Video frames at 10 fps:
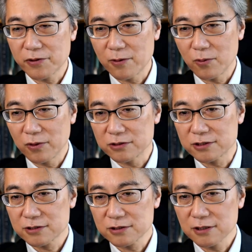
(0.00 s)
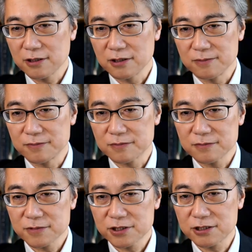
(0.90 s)
then was
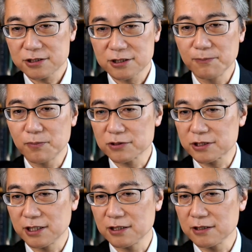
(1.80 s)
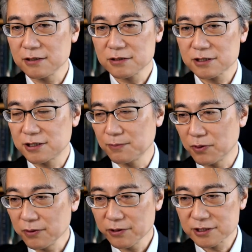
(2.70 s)
simple things simple,